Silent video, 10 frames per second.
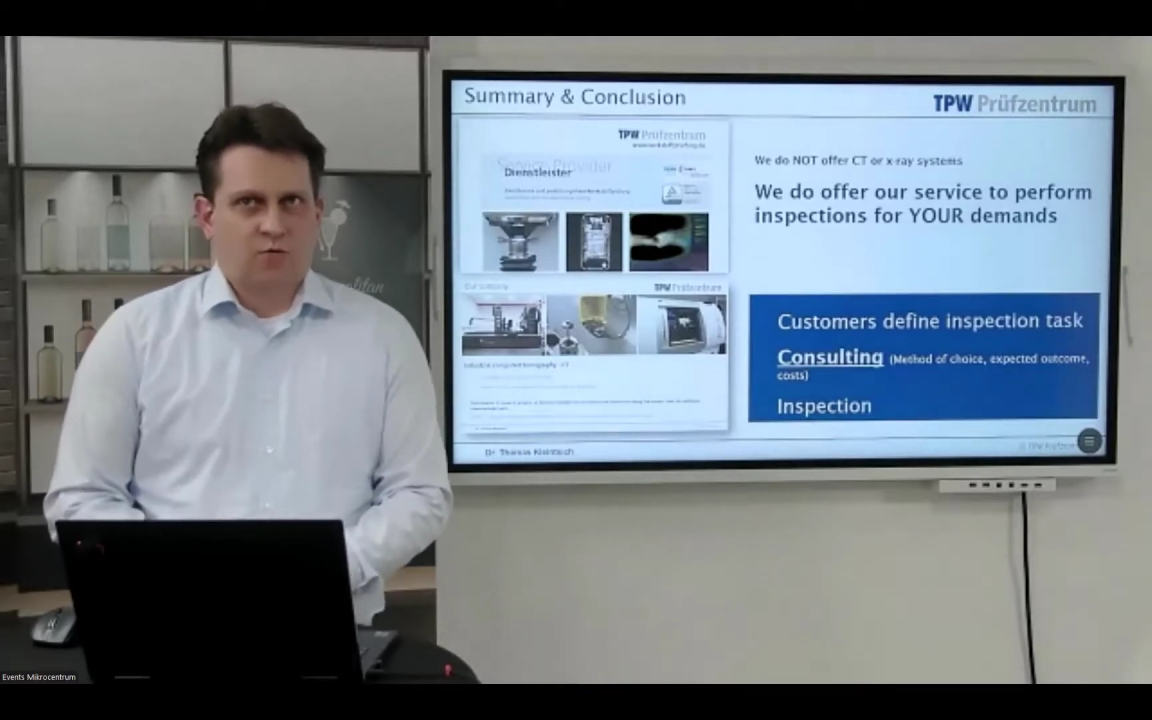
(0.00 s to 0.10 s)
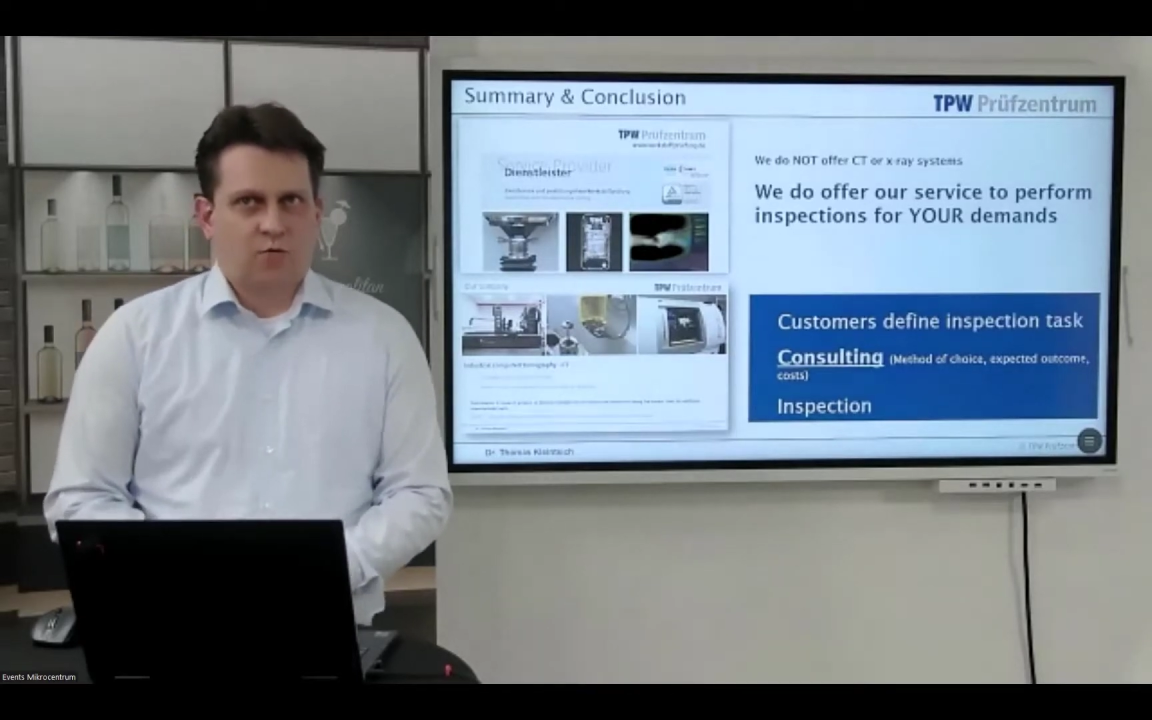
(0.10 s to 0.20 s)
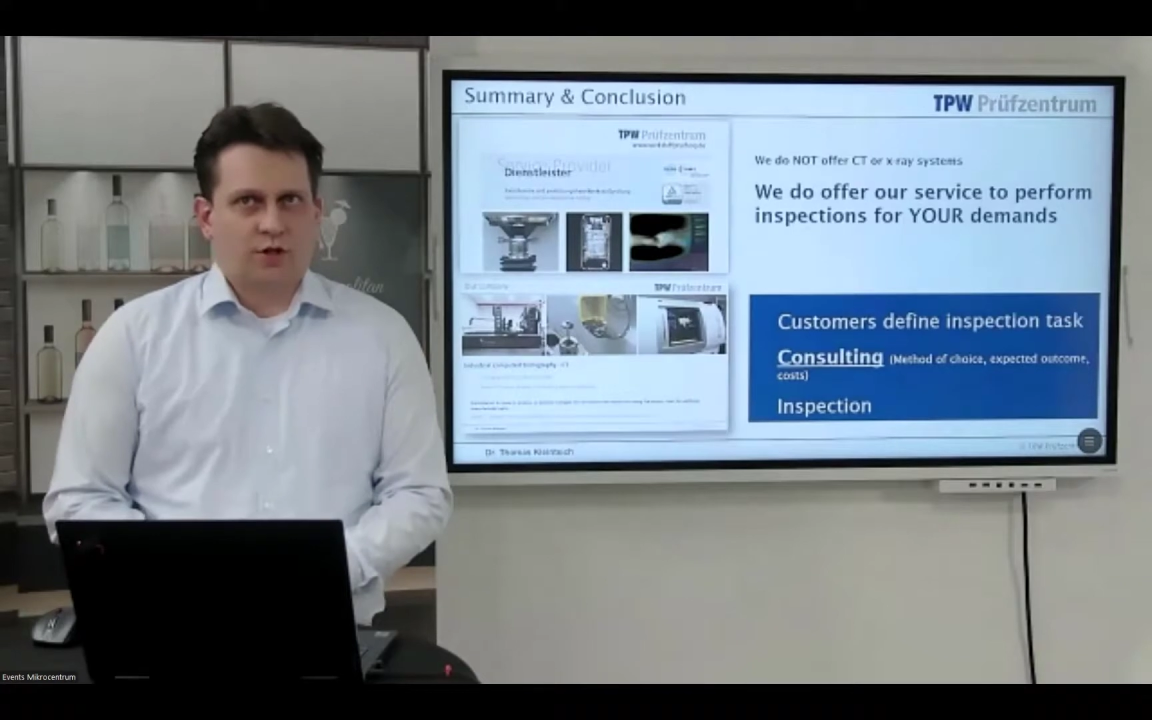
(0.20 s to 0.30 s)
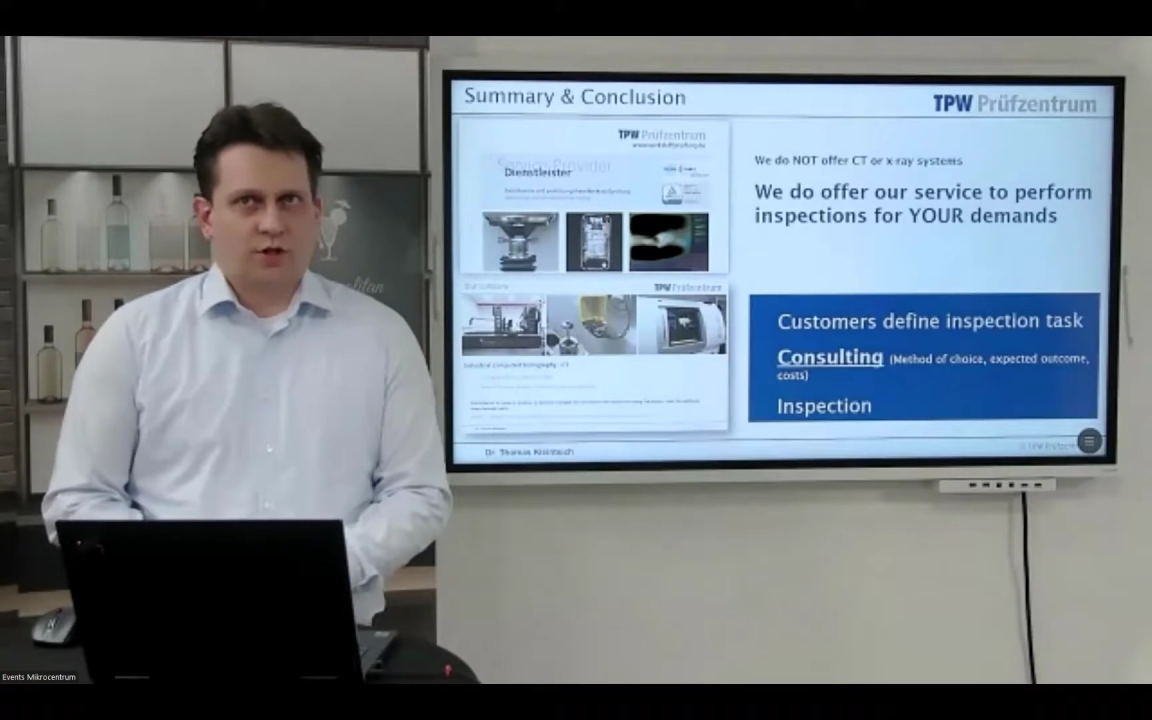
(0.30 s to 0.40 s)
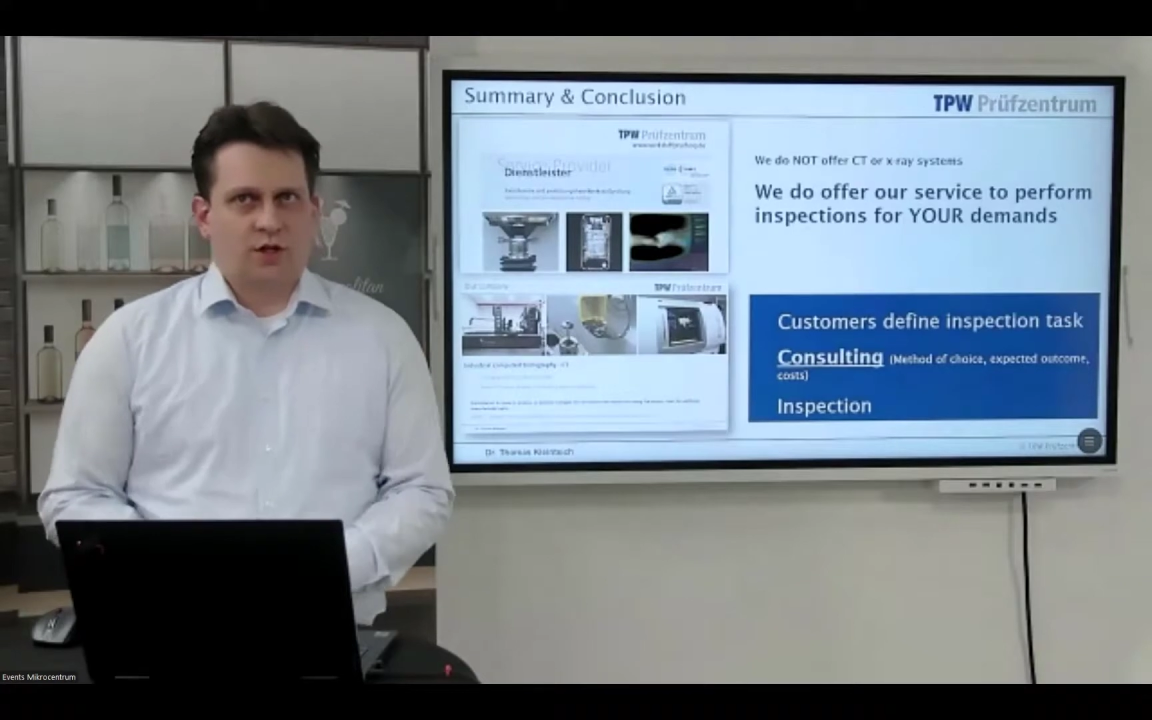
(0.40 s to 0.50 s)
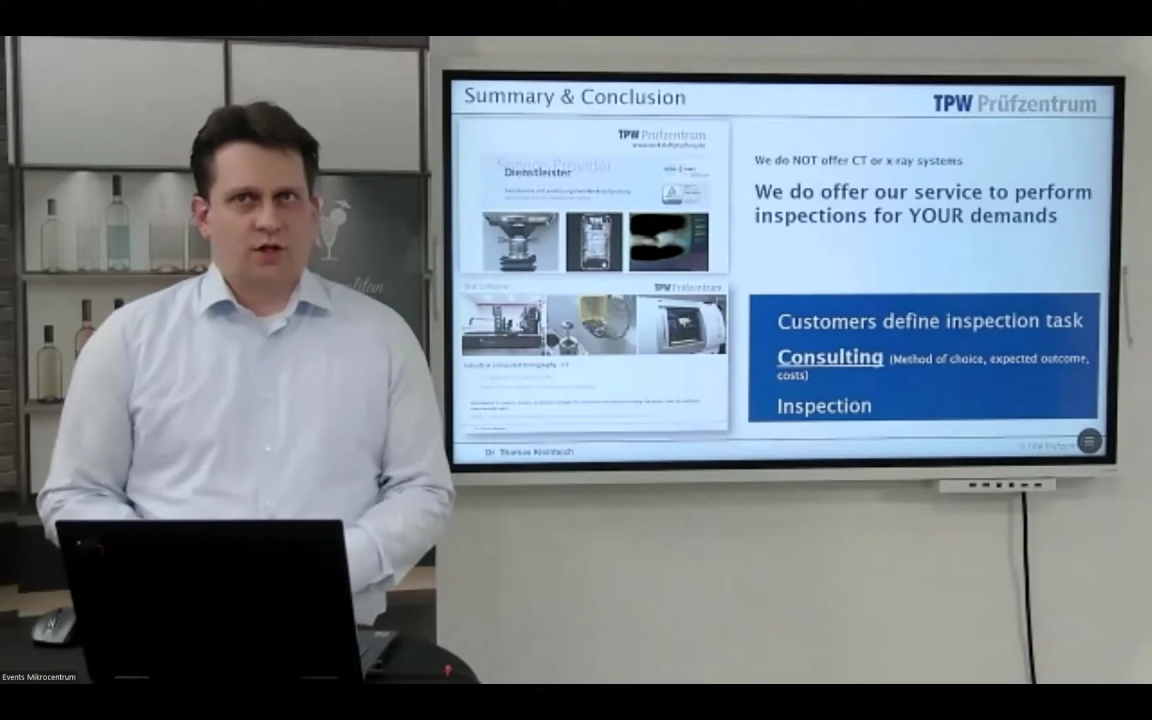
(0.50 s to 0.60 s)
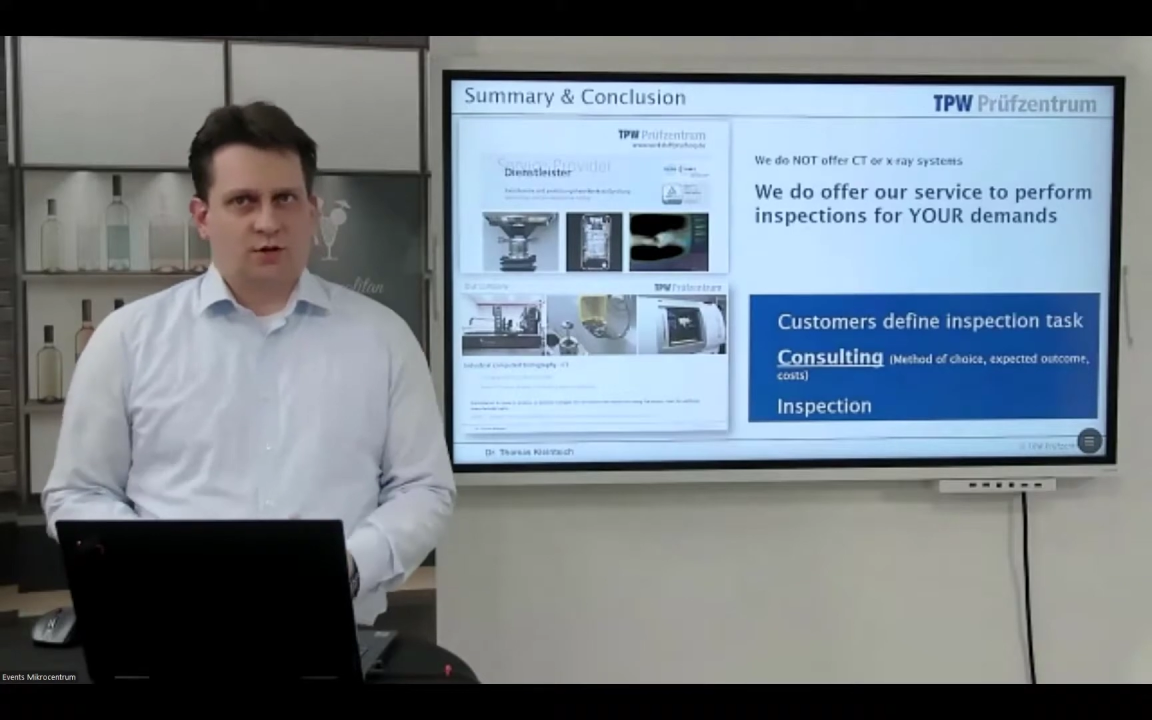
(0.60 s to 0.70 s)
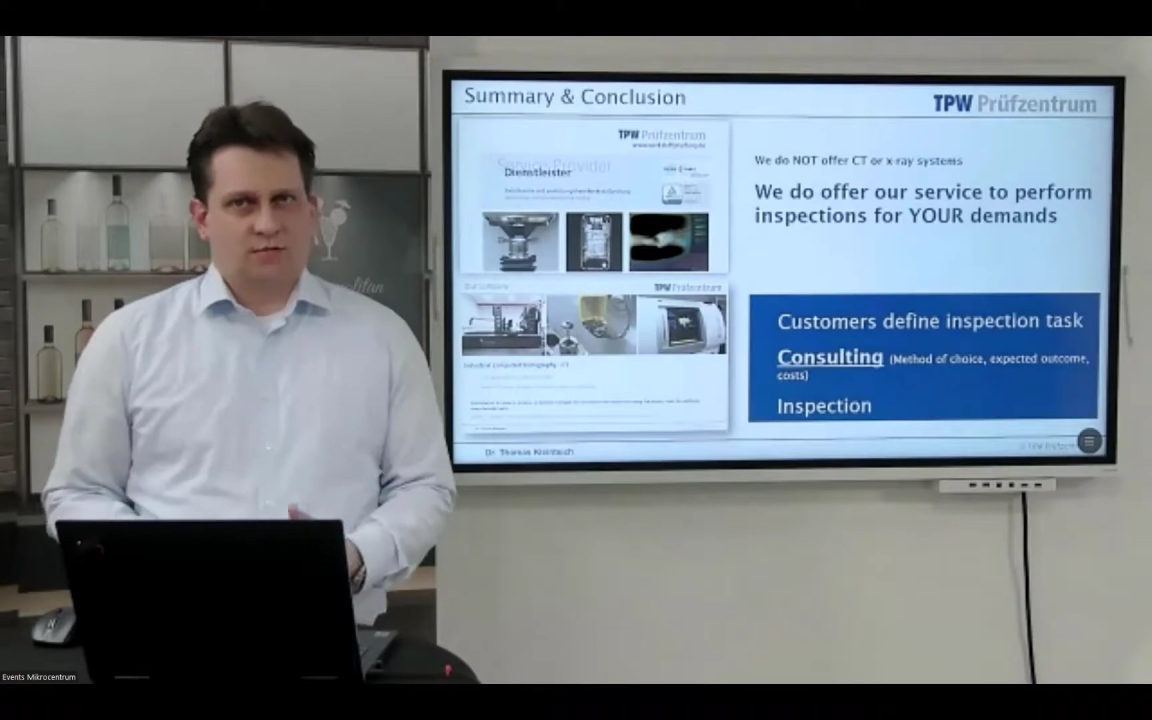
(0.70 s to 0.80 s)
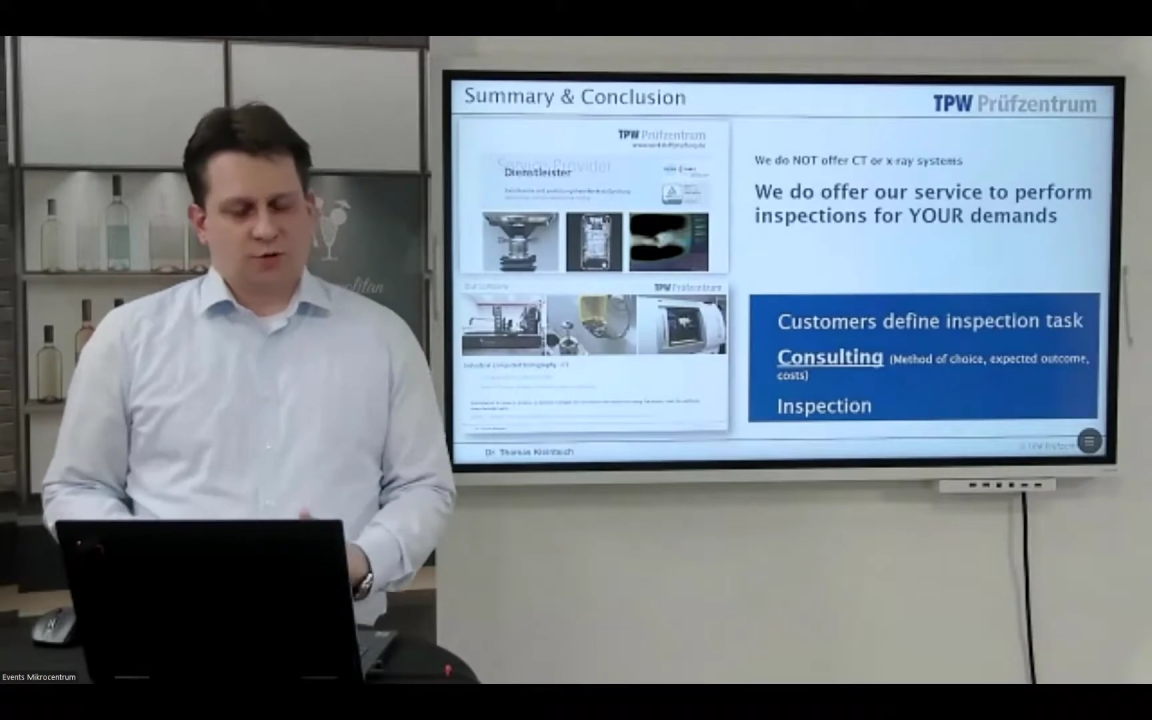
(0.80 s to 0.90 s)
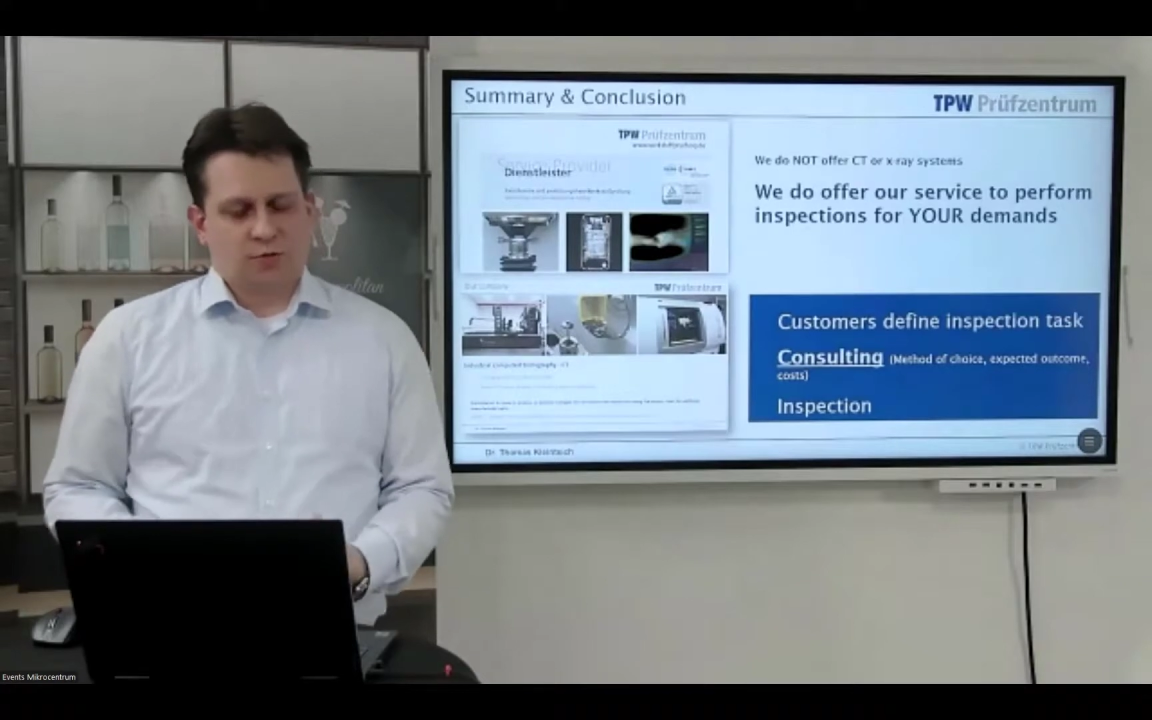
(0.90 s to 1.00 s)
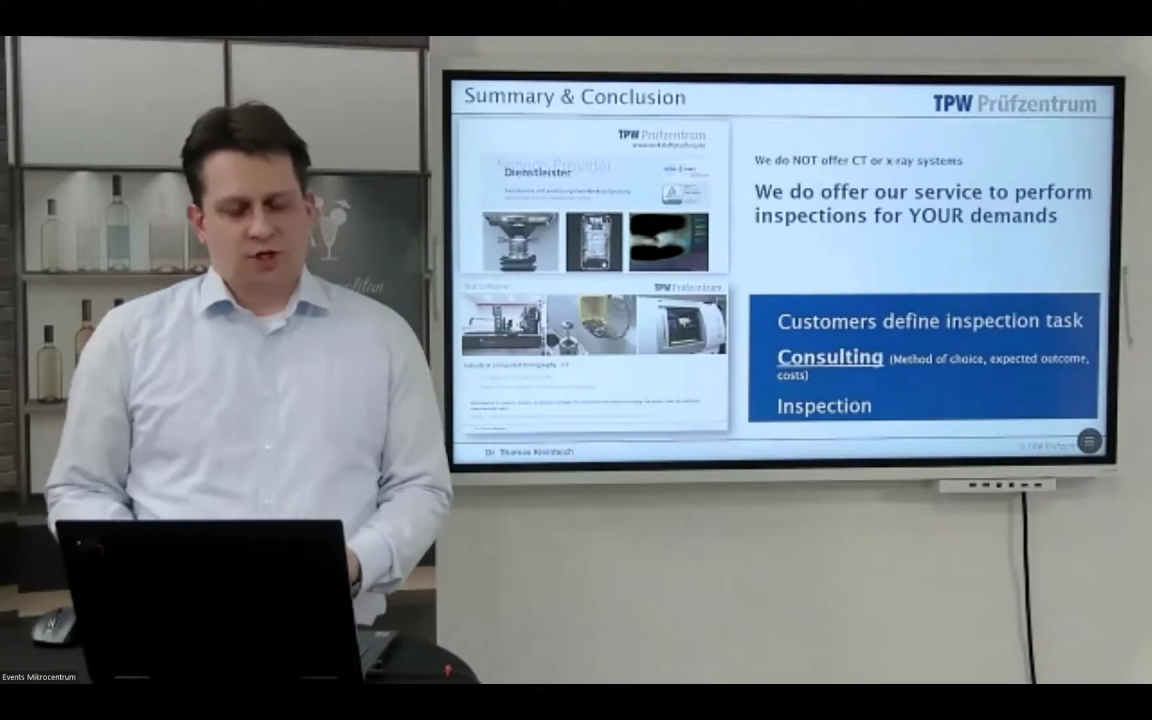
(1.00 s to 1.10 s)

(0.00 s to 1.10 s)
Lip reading: What